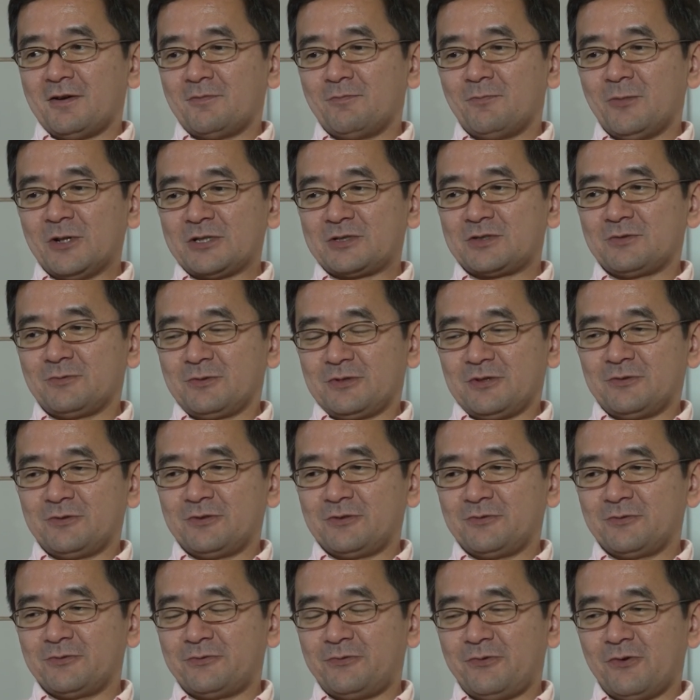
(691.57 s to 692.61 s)
much
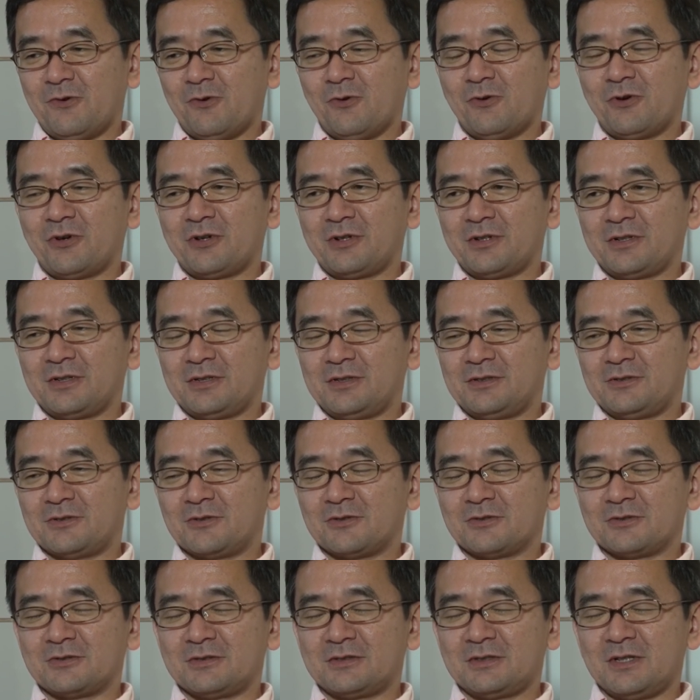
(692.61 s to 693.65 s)
for you
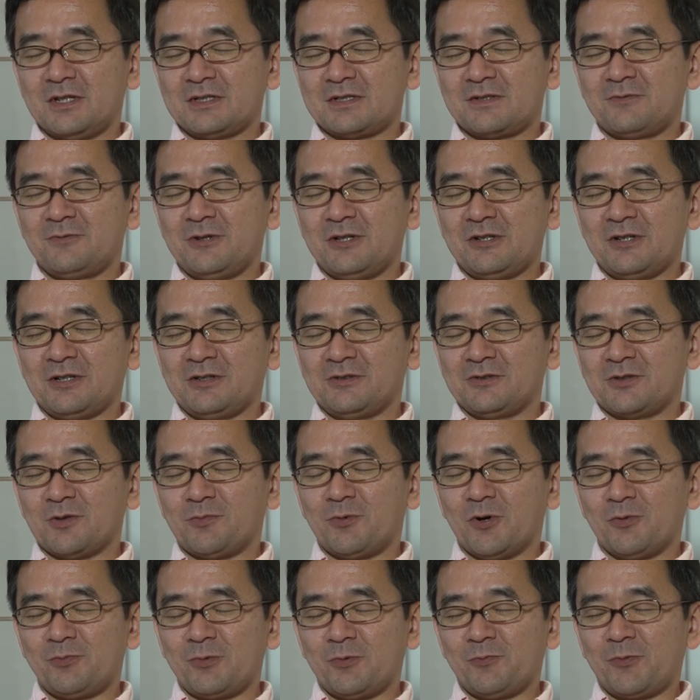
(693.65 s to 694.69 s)
know that's really you know
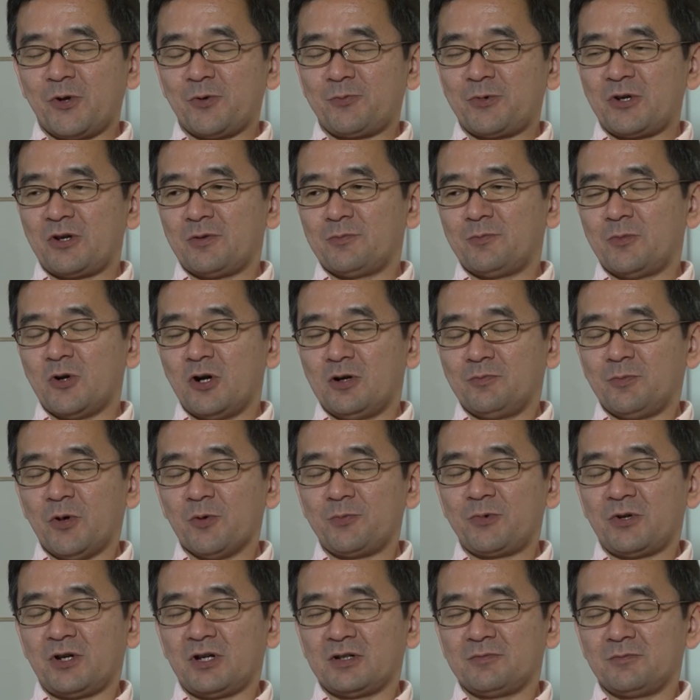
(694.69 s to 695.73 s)
popular
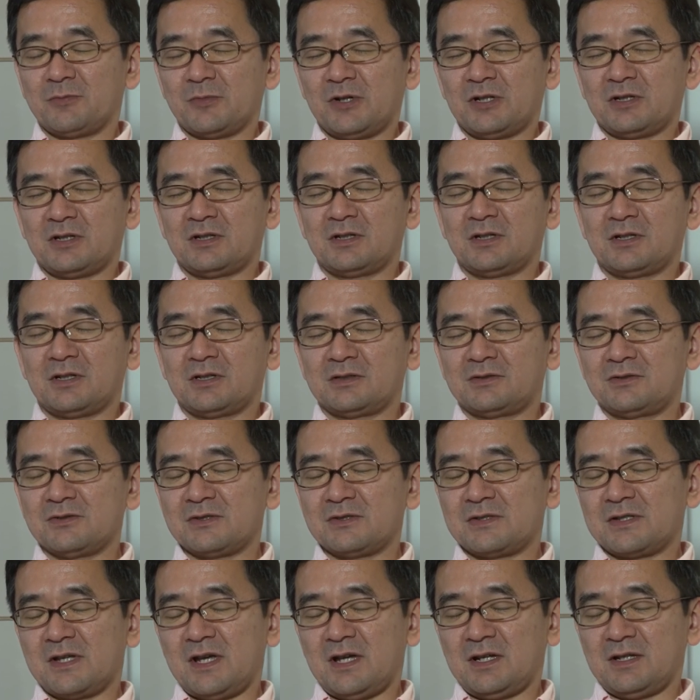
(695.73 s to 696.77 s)
popular to
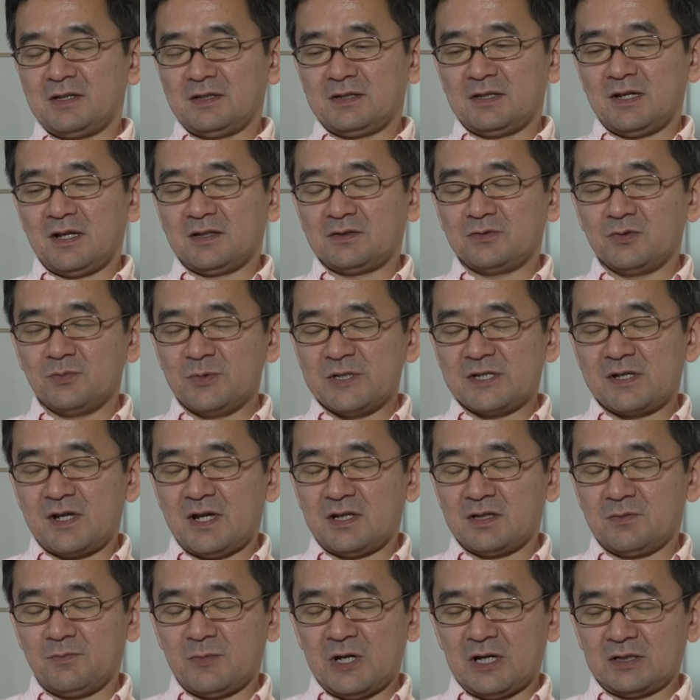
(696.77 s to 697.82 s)
say to be
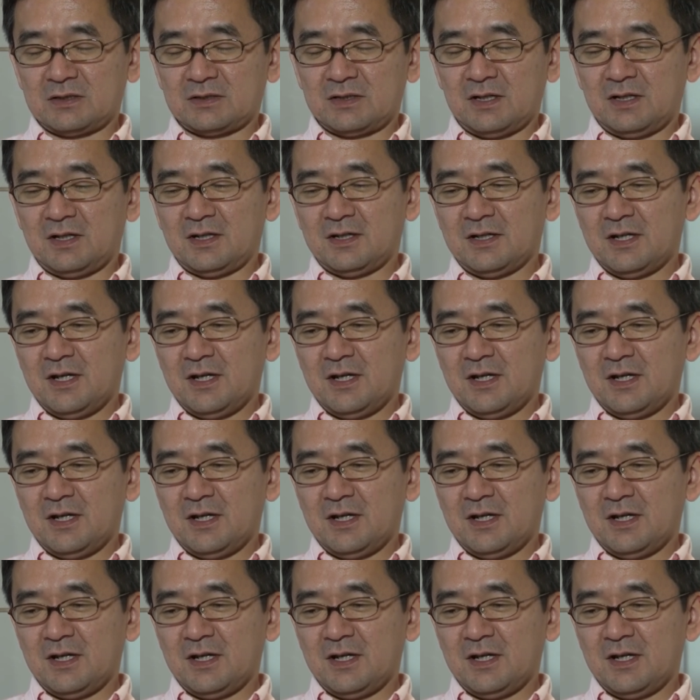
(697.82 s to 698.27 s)
said, but you